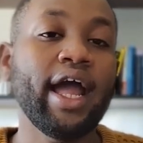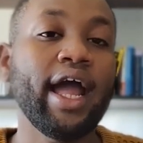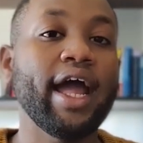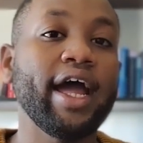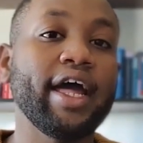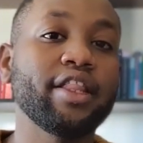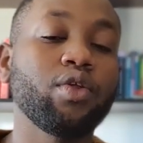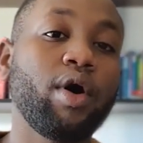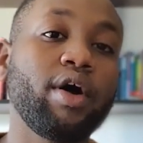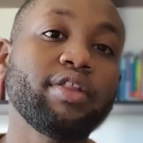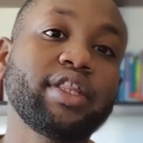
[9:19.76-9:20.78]
And the
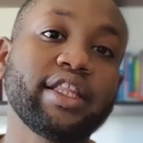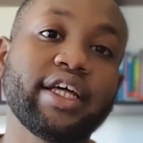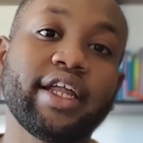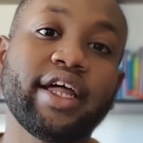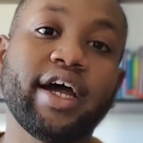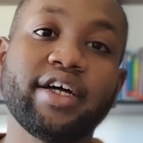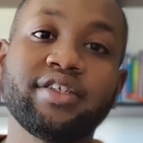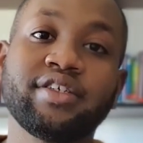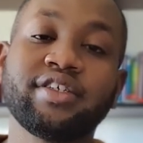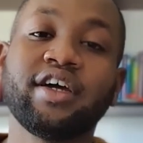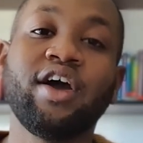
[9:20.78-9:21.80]
one thing that
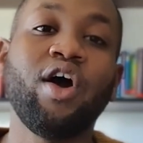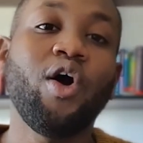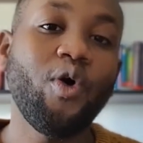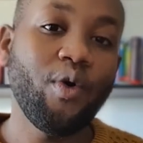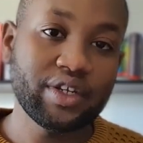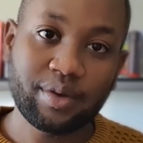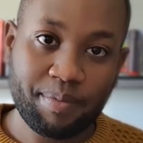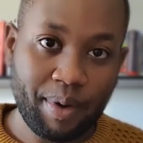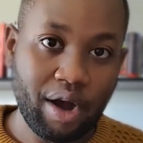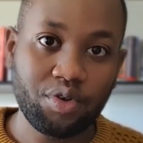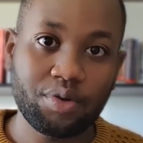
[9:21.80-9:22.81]
has always
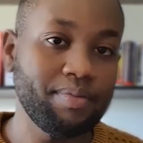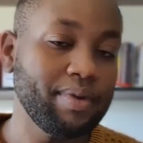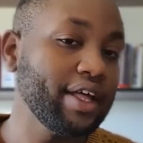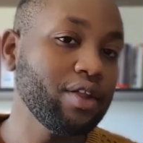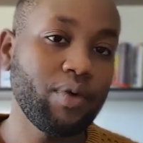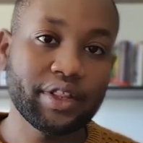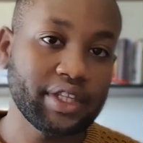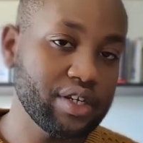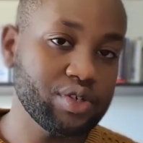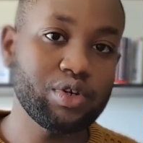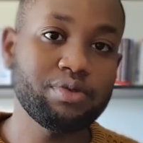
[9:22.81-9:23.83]
empowered me, and the one thing that
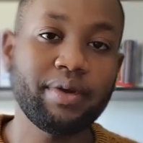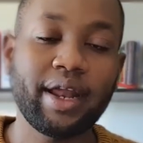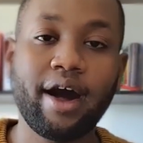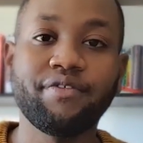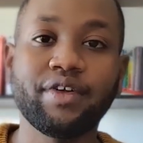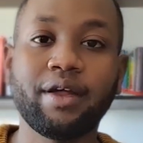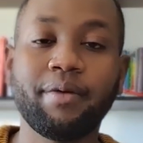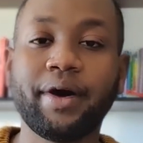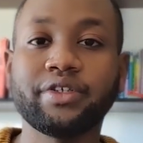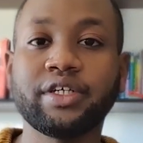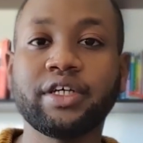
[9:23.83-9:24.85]
has always been helpful
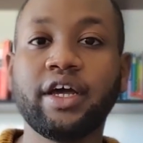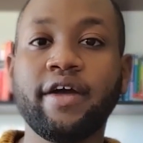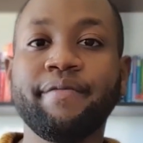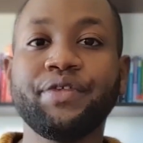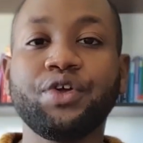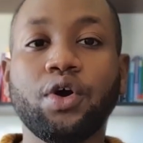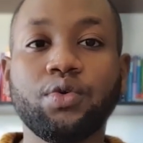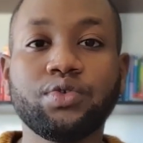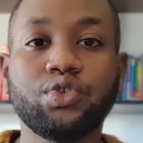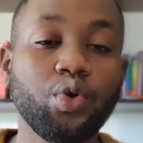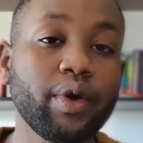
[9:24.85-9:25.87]
about,
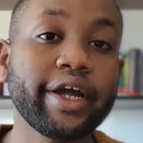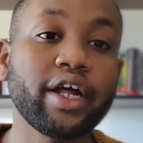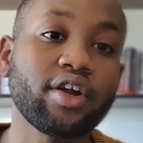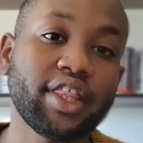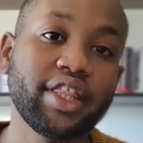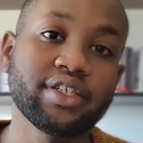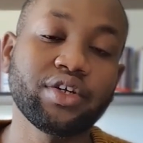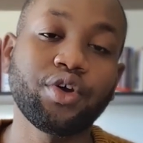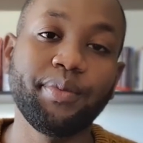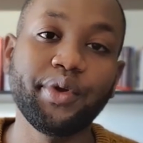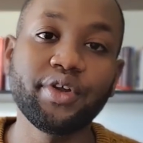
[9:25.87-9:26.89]
doing a lot of things in
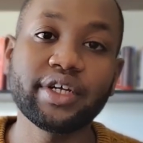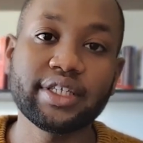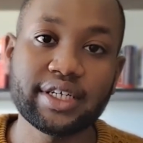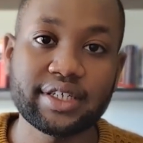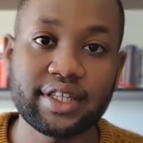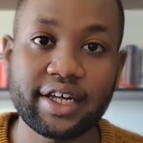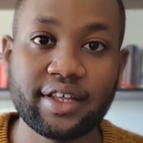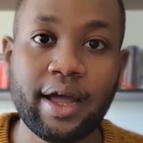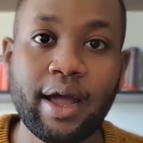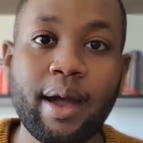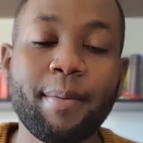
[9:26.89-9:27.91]
community, is that
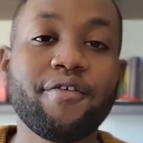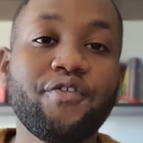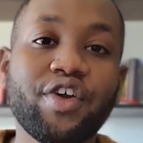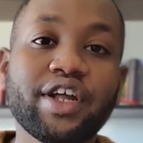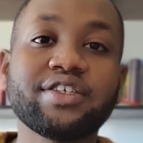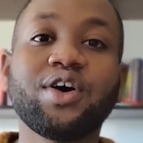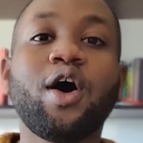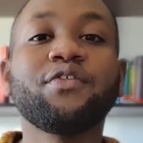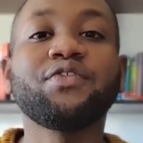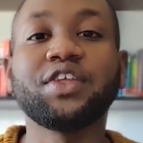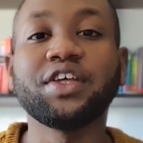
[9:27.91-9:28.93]
my friends
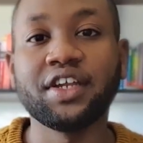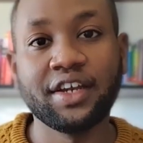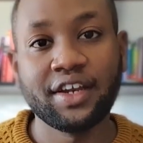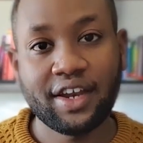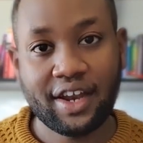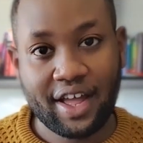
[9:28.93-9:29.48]
often